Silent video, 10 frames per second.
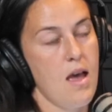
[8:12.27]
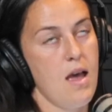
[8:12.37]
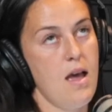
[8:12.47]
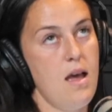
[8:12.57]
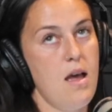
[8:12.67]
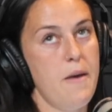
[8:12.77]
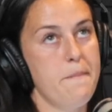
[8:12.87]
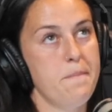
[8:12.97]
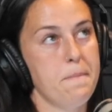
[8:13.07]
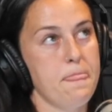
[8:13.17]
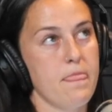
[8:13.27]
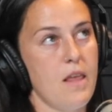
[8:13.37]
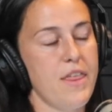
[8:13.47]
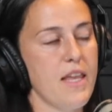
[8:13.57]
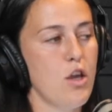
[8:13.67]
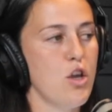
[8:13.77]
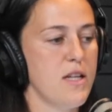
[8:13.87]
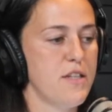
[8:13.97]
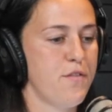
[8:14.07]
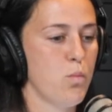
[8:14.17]
I think it hurt in
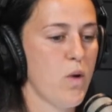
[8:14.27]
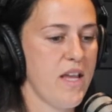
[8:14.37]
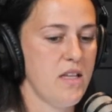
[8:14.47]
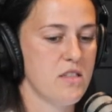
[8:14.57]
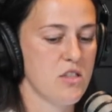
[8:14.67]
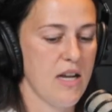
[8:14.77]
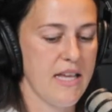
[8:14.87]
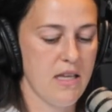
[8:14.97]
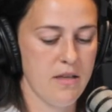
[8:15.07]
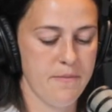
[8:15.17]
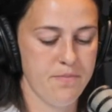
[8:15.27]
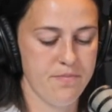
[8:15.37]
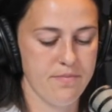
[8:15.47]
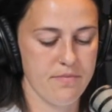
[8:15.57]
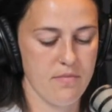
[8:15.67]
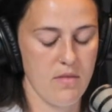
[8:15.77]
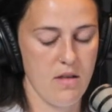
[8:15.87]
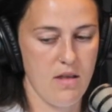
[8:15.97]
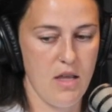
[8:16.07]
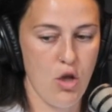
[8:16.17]
different ways. So like,
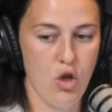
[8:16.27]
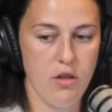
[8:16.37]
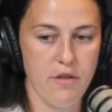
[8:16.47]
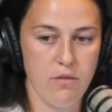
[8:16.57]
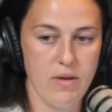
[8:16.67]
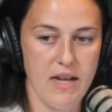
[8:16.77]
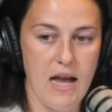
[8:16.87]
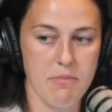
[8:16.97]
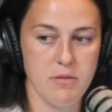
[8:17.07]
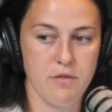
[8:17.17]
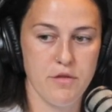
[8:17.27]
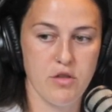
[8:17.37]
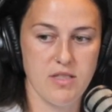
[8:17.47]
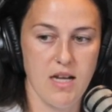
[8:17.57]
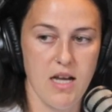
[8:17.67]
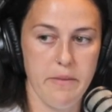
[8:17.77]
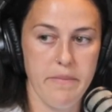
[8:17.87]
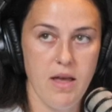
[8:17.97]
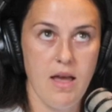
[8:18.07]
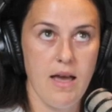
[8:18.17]
it hurt when it happened to me the first time.
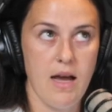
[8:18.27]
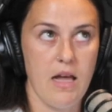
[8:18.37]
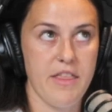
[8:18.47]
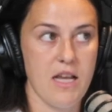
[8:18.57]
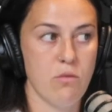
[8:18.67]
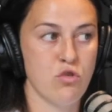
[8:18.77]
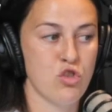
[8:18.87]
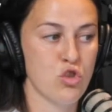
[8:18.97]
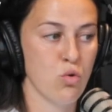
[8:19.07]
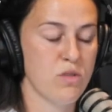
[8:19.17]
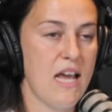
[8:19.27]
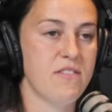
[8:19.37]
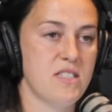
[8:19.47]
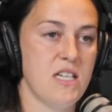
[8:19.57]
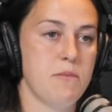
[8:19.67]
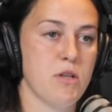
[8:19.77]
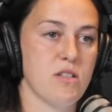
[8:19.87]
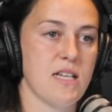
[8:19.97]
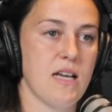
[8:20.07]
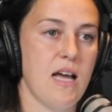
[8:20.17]
I think I was so devastated because
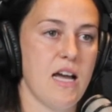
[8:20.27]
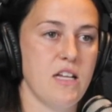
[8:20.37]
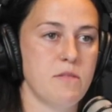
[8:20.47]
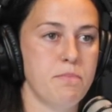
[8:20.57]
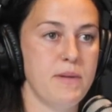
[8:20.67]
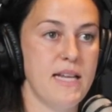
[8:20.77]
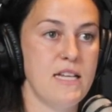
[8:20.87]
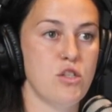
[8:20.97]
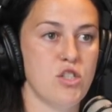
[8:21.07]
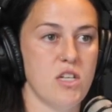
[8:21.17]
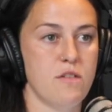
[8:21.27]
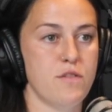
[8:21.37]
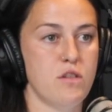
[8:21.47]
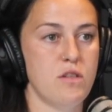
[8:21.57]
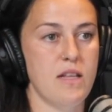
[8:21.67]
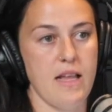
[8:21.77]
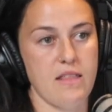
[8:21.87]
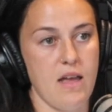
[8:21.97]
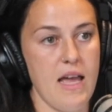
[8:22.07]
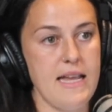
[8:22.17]
like I'd been injured for like
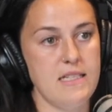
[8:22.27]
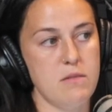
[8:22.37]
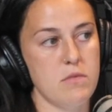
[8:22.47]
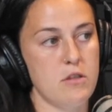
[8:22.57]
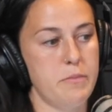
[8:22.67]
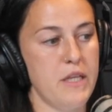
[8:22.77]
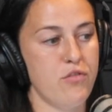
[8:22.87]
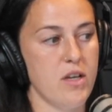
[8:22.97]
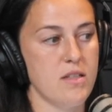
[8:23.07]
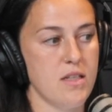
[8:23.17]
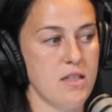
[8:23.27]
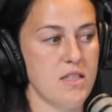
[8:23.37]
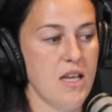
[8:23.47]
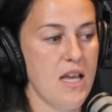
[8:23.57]
that 18-month period, and